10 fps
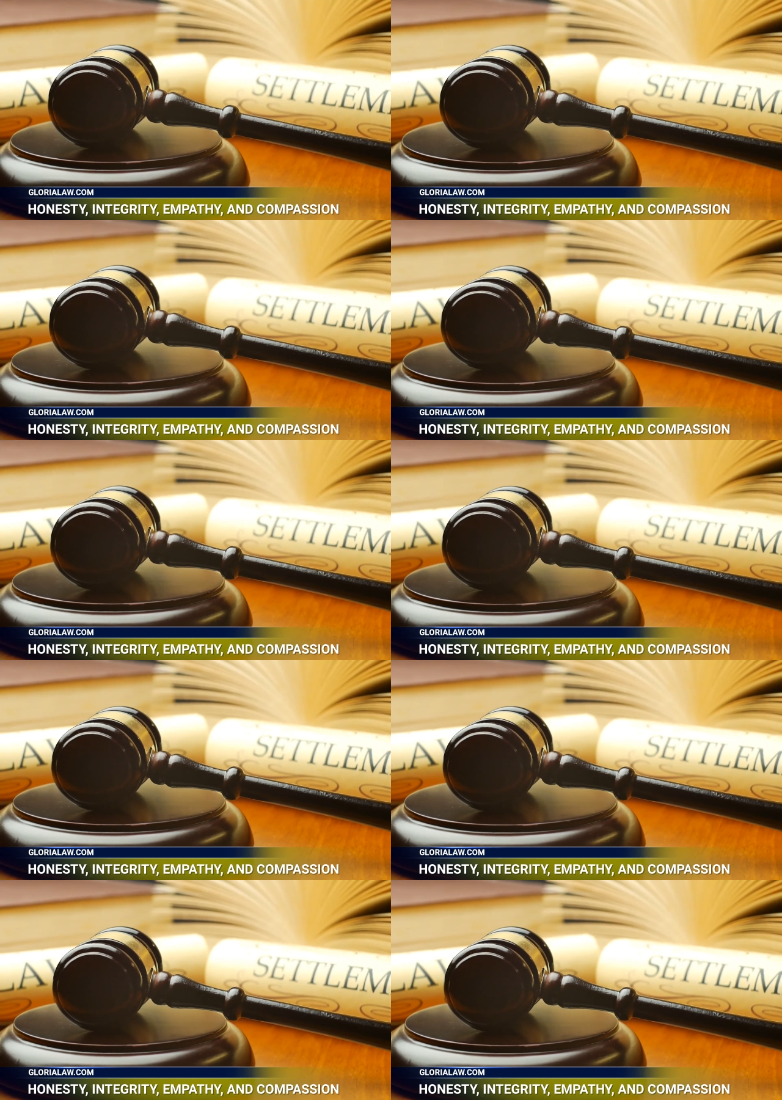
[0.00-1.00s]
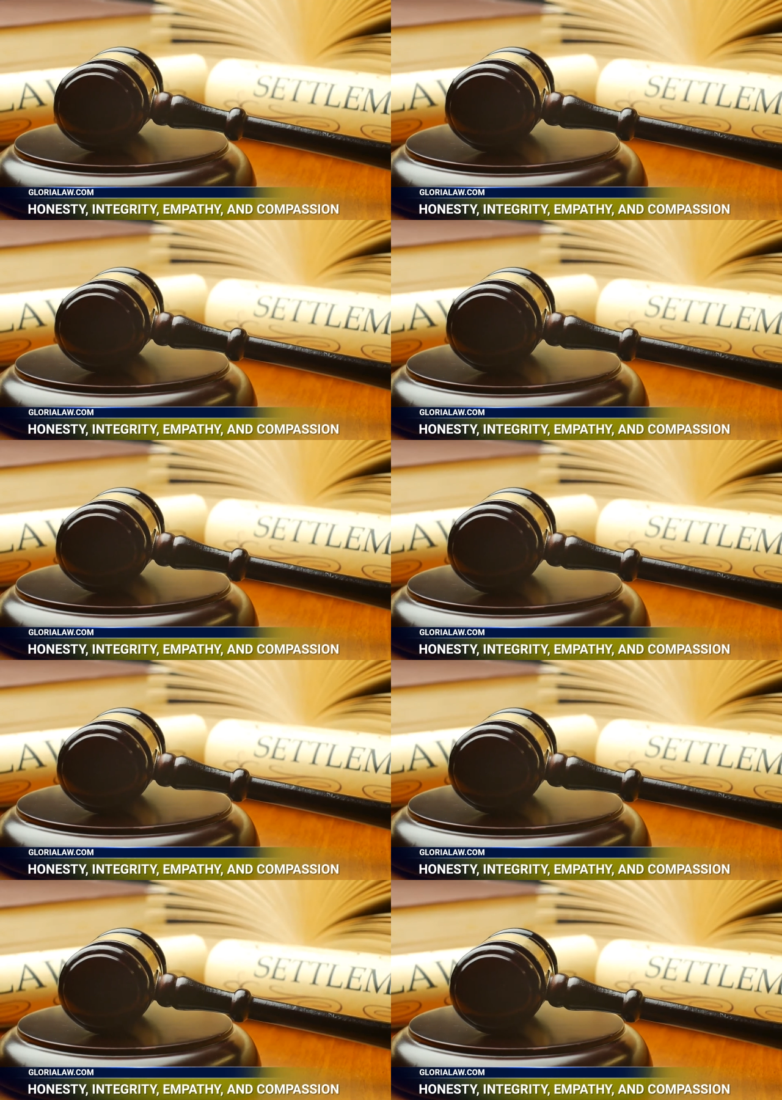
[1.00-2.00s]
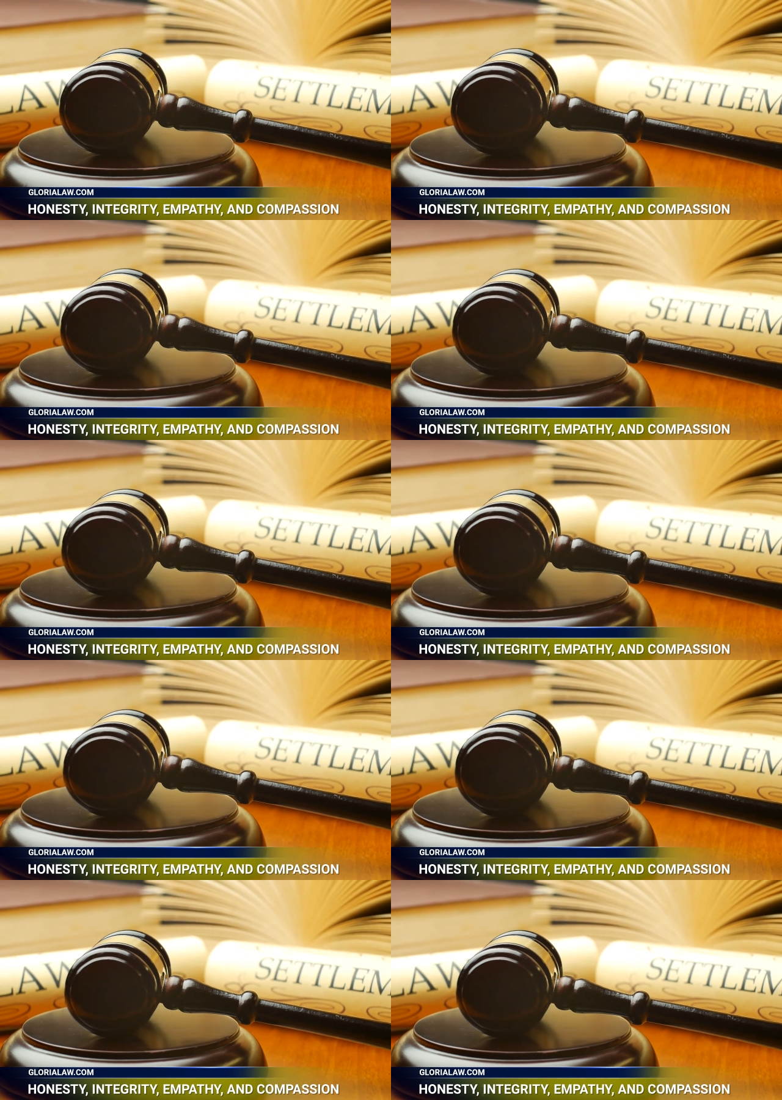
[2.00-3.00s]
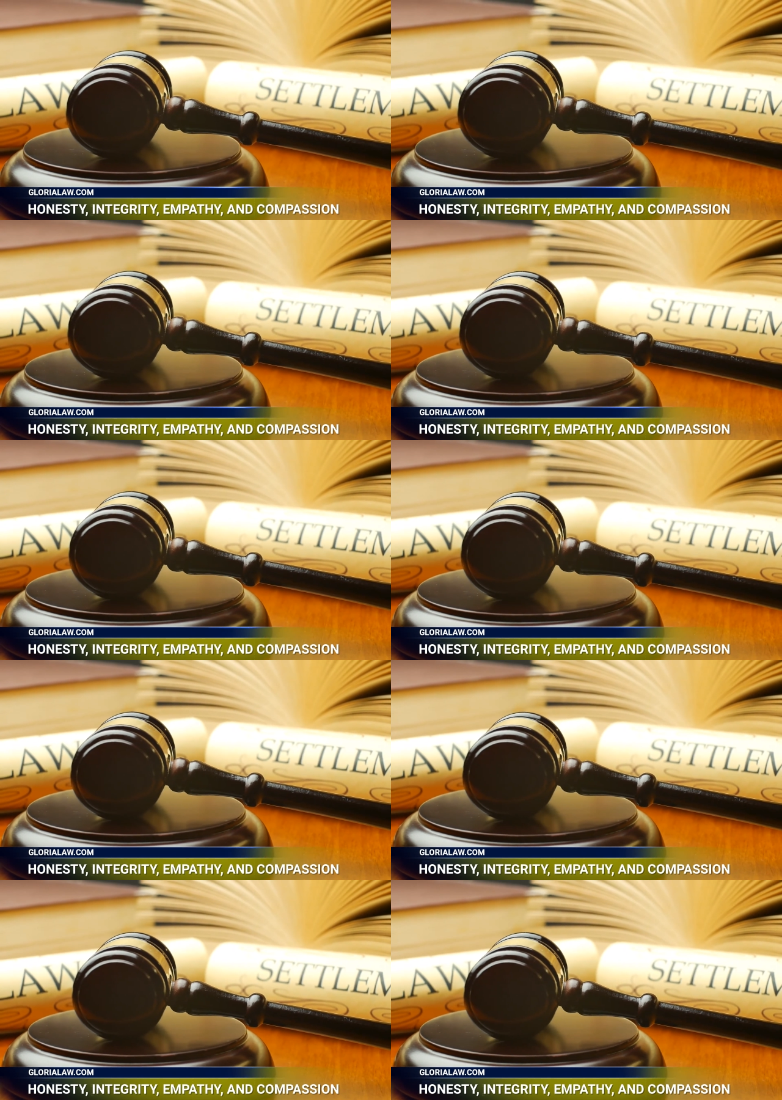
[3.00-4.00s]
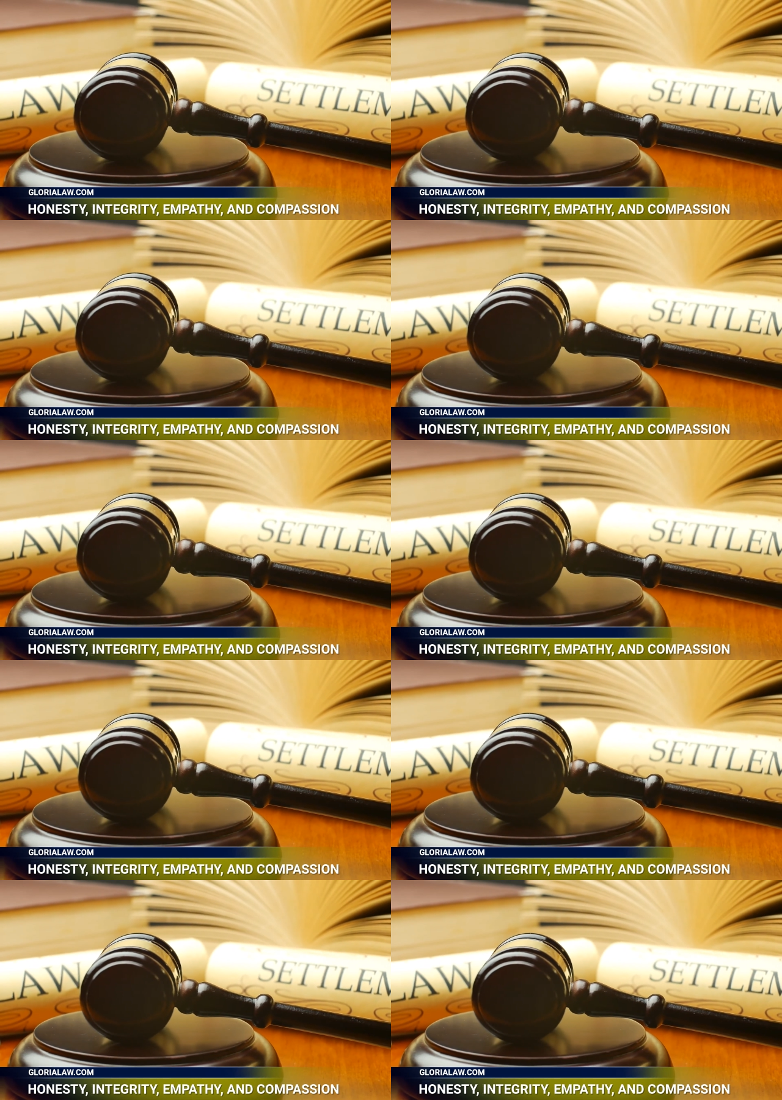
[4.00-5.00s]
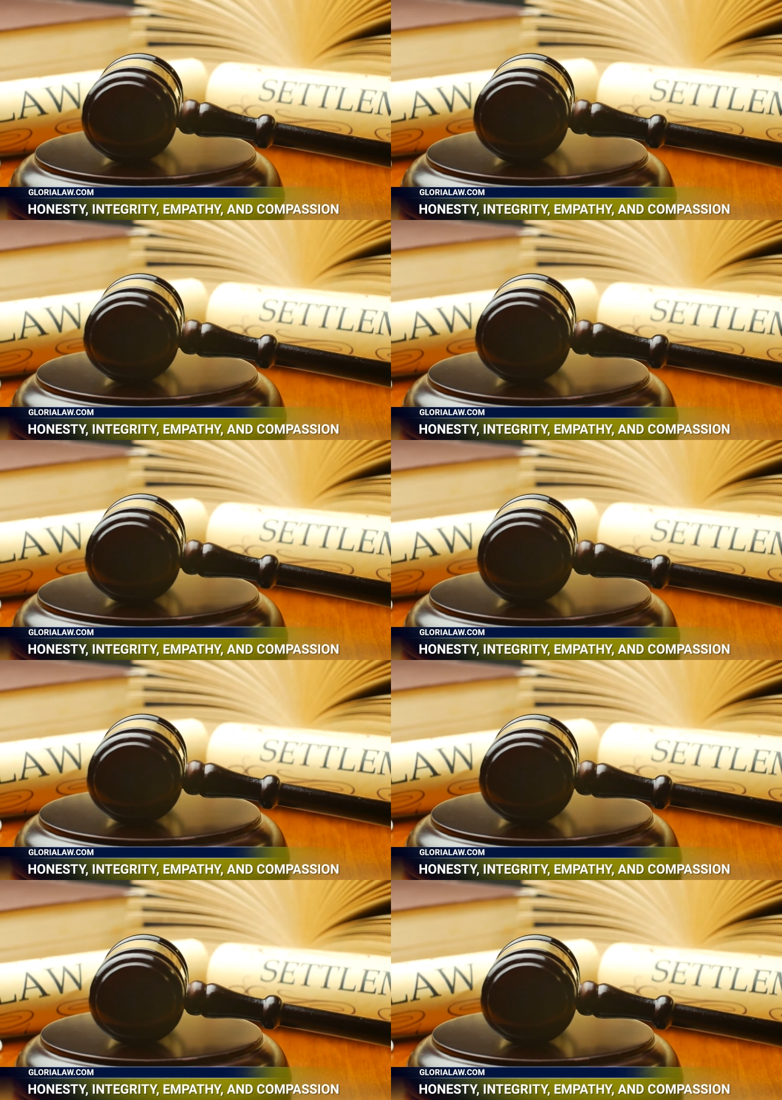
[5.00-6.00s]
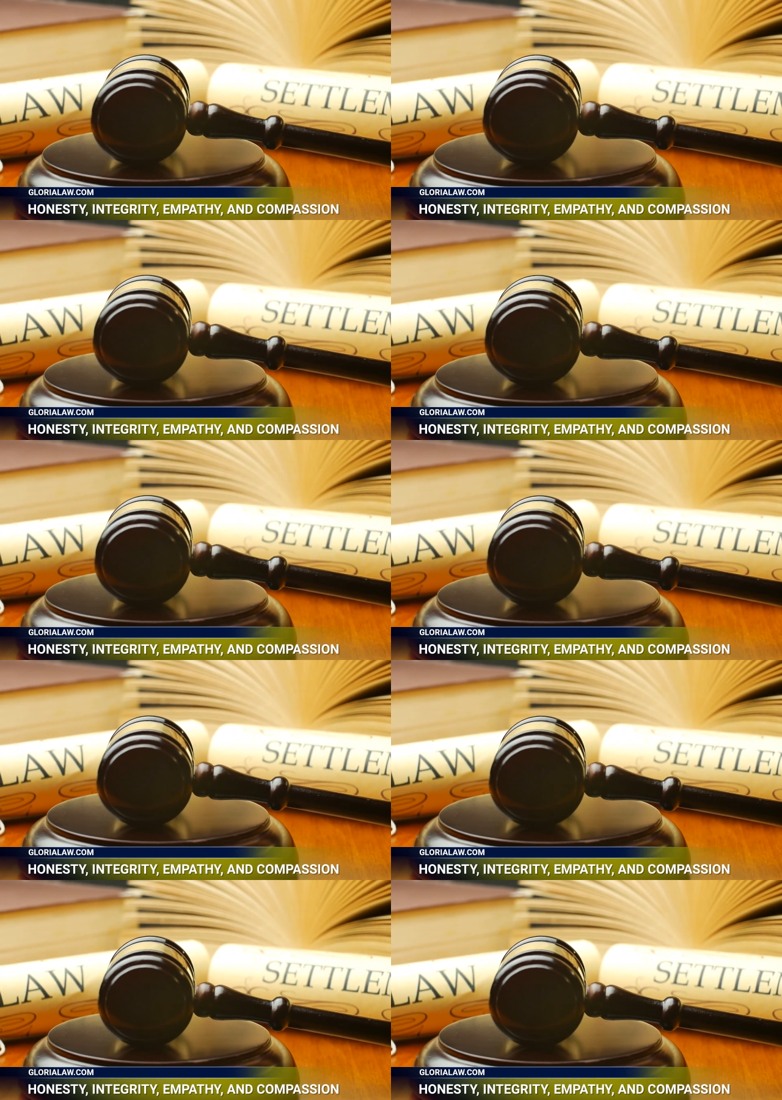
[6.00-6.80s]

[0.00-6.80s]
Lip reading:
Nobody's mouth can be seen.